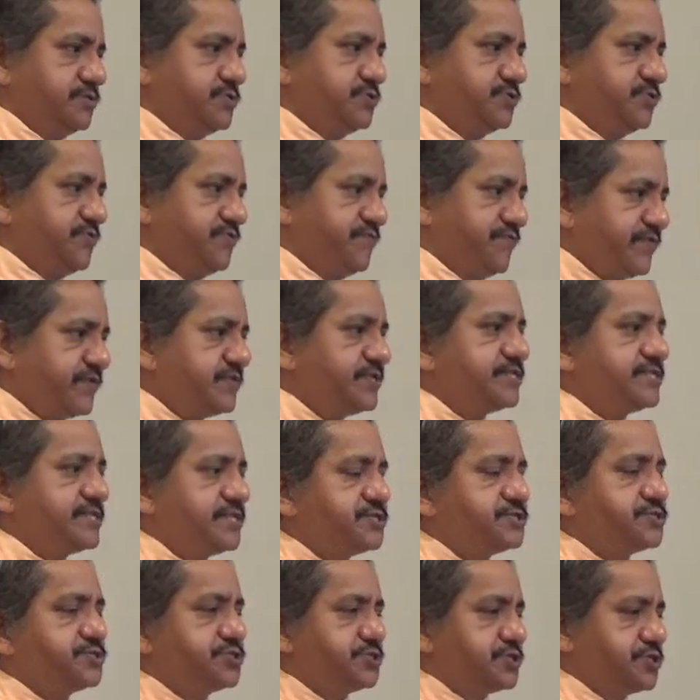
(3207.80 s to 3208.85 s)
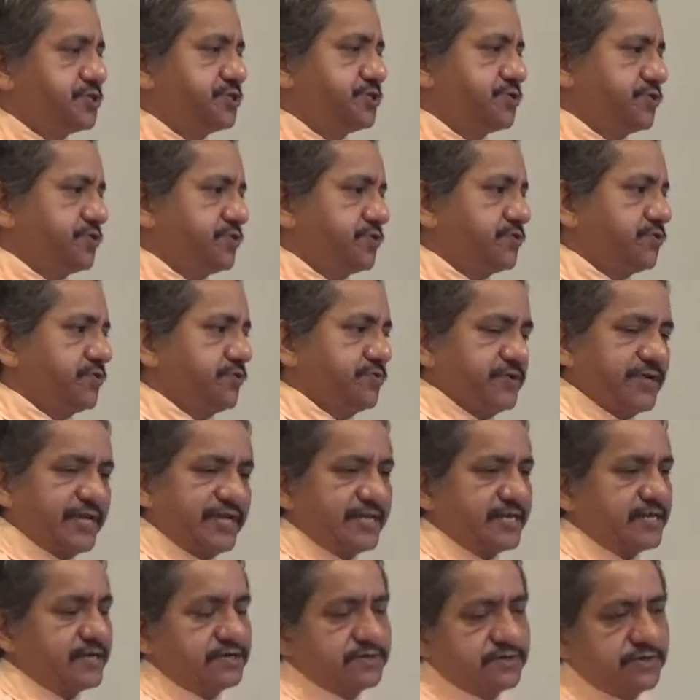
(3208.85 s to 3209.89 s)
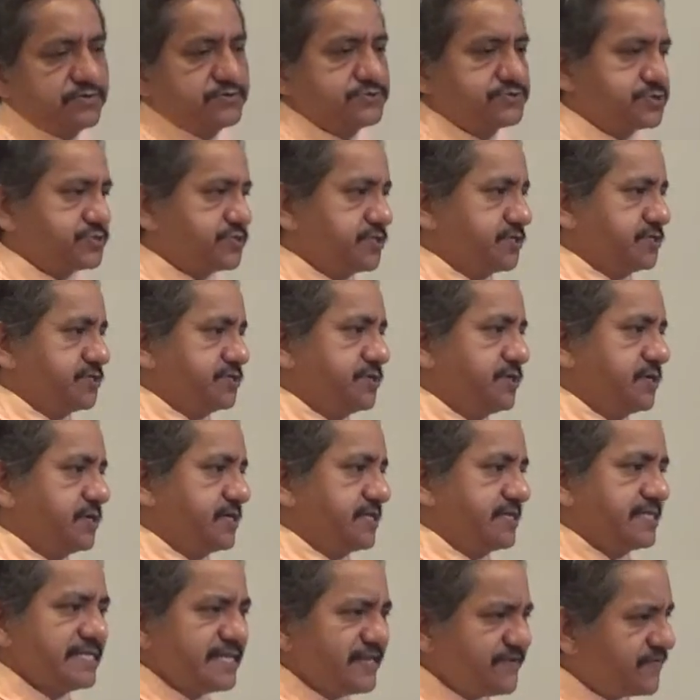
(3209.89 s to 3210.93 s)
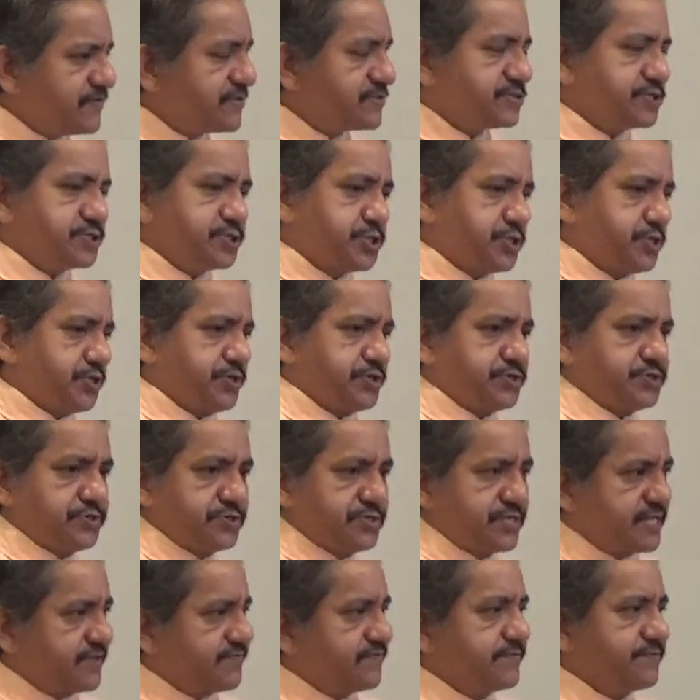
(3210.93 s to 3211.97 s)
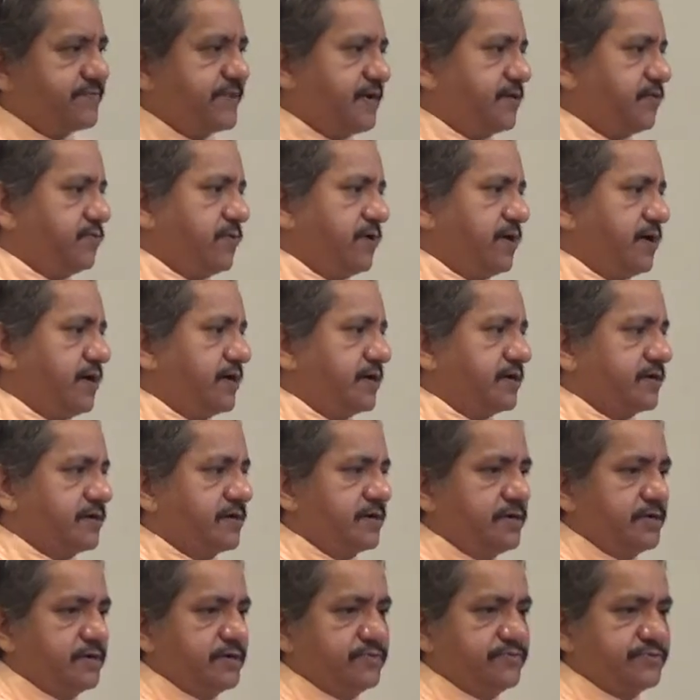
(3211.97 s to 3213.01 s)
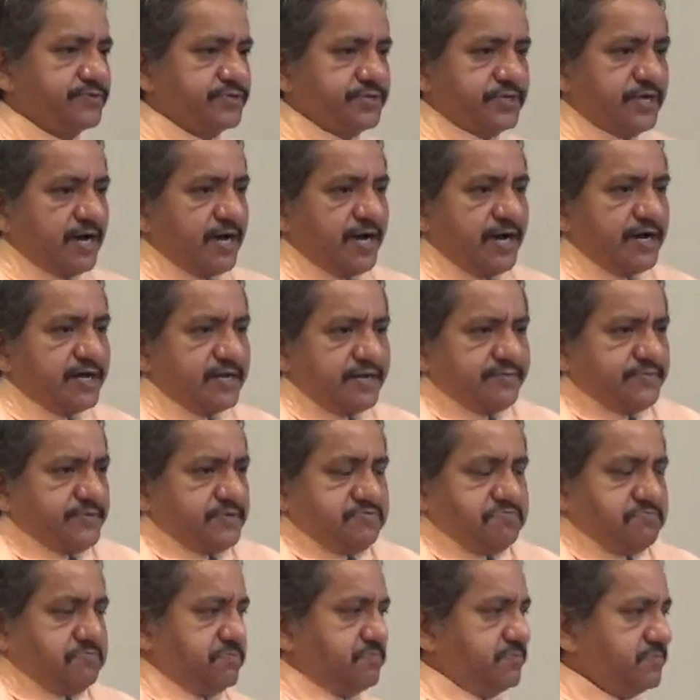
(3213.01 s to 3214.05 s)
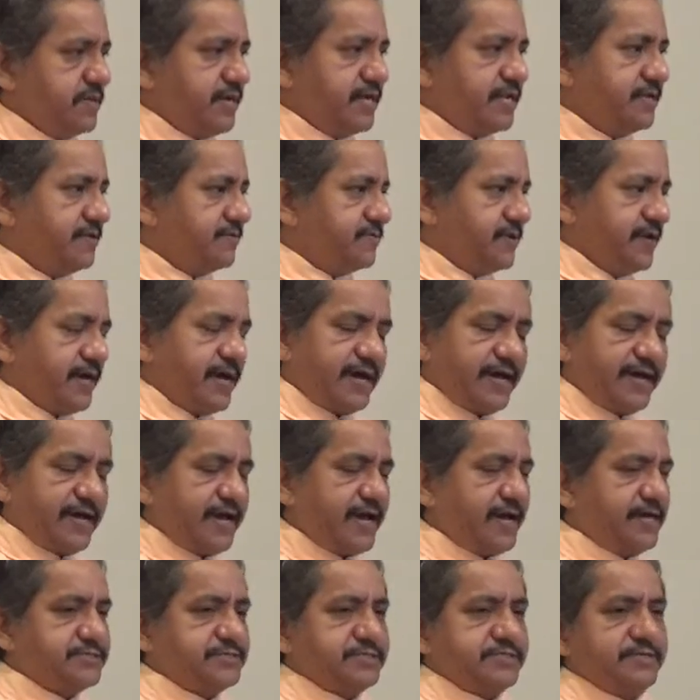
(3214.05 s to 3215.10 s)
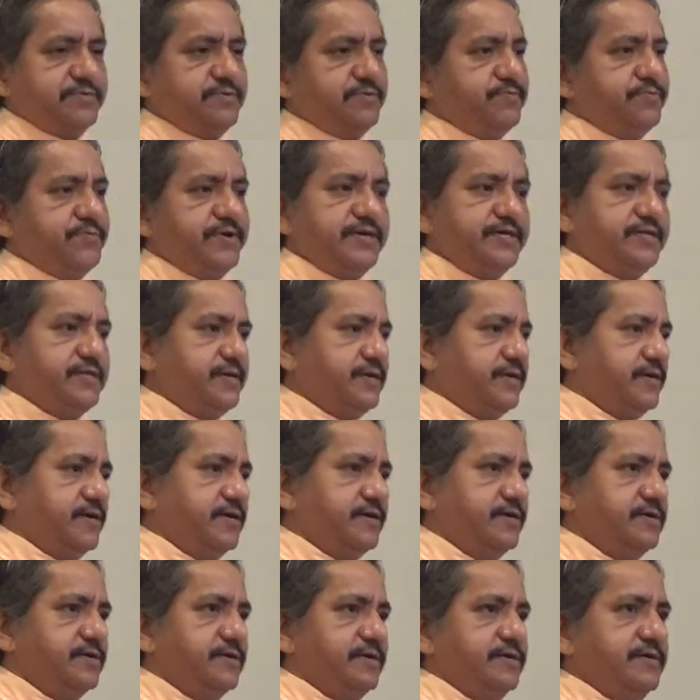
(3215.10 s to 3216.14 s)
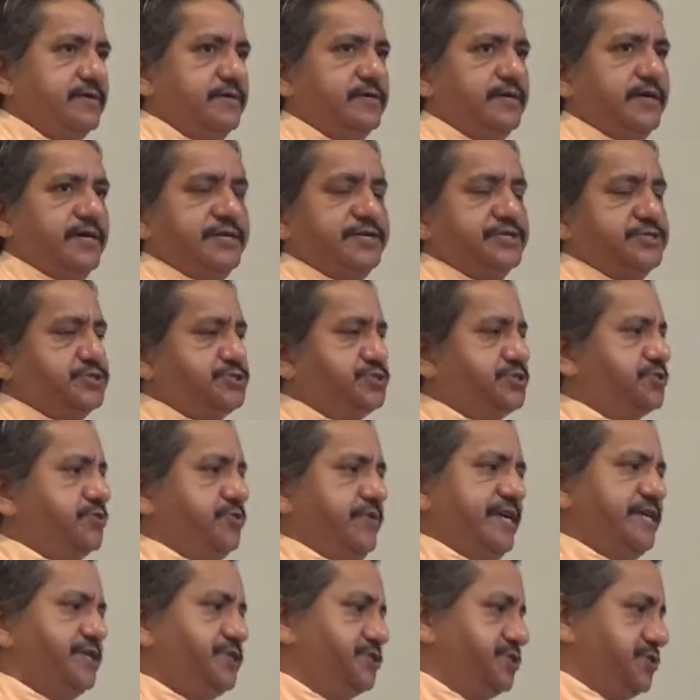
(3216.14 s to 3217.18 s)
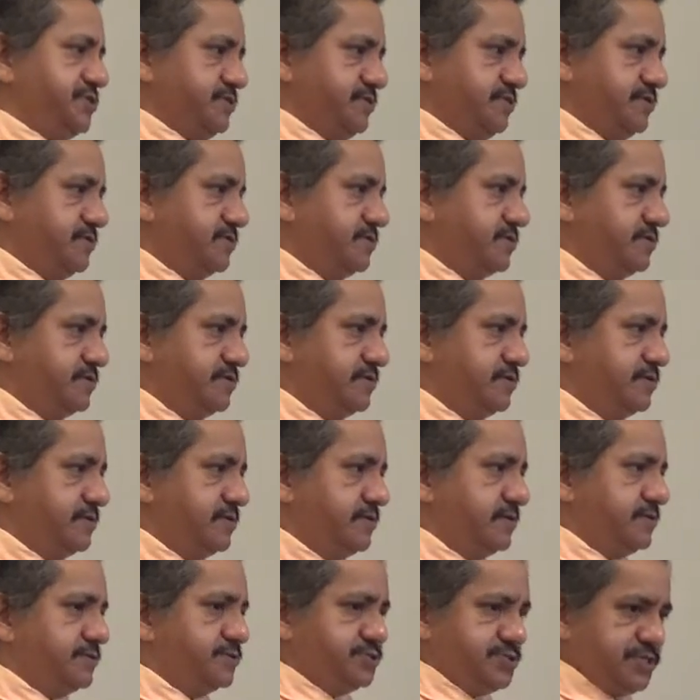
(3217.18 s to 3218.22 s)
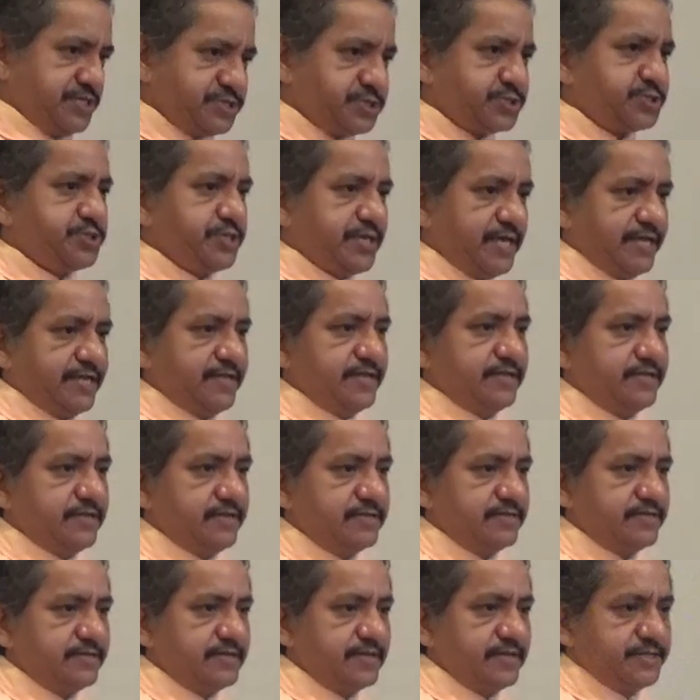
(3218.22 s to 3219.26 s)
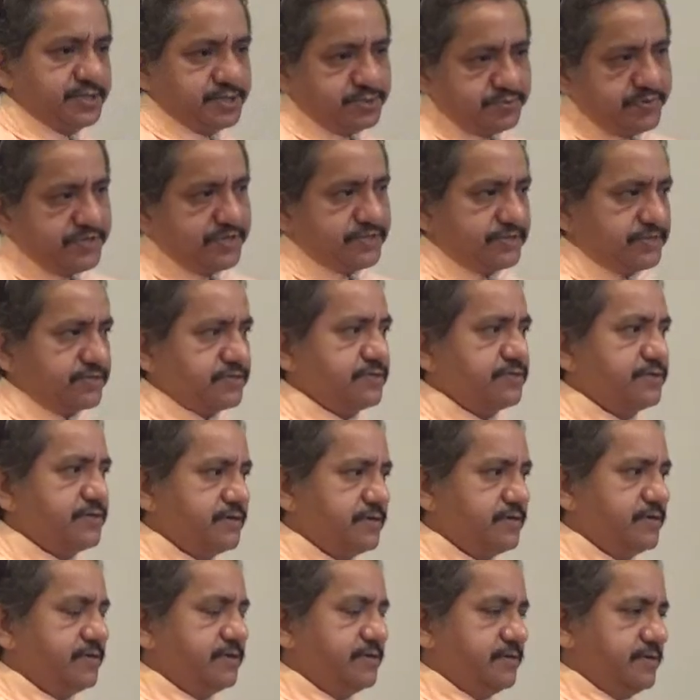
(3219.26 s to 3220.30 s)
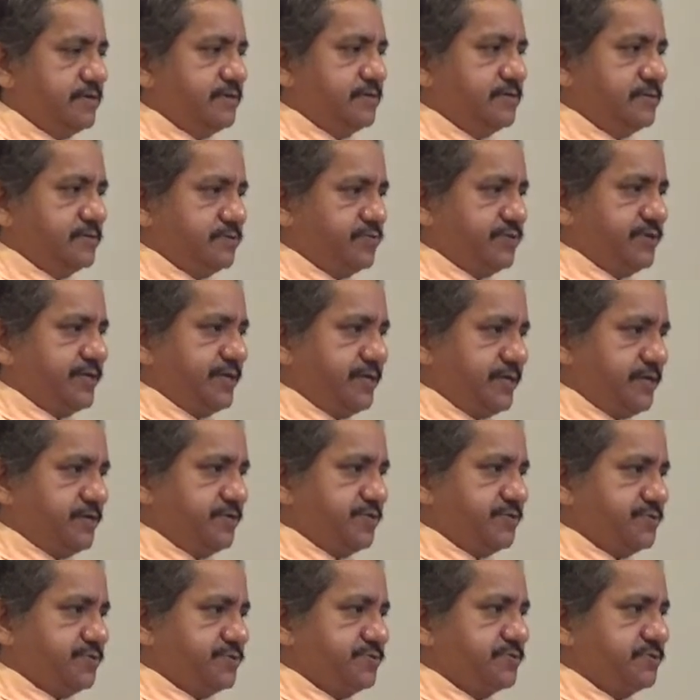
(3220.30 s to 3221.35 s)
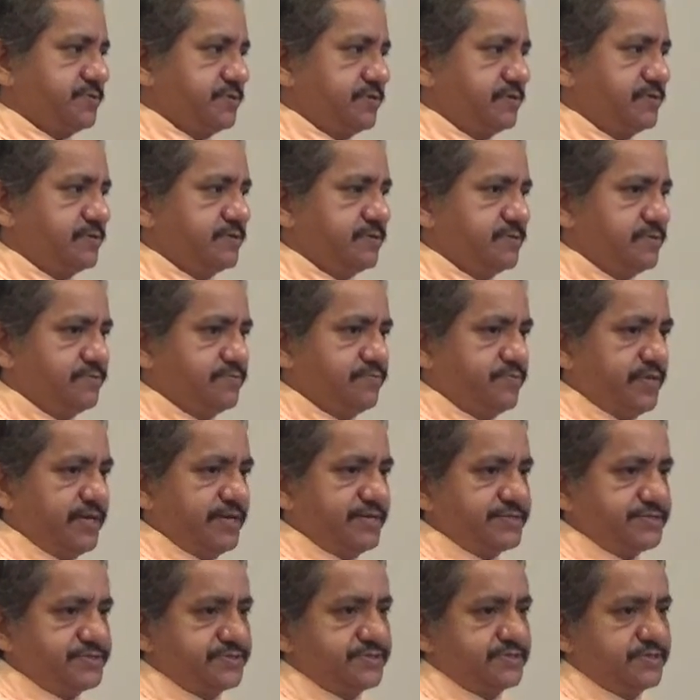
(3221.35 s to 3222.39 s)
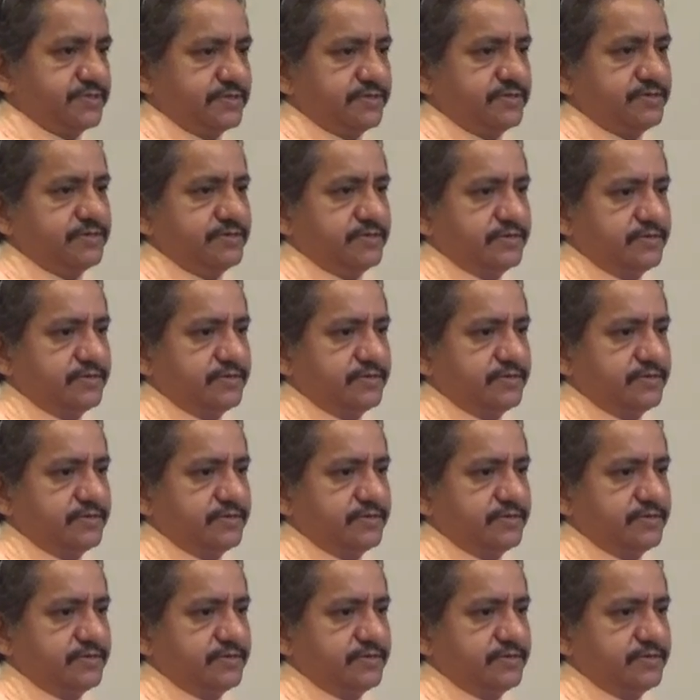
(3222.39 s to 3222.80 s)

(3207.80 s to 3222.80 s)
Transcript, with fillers: to feeling insecure or getting close to leaving the church or leaving my walk with God. And not even it hasn't even been a, a consideration since then, and it's been 20 years plus.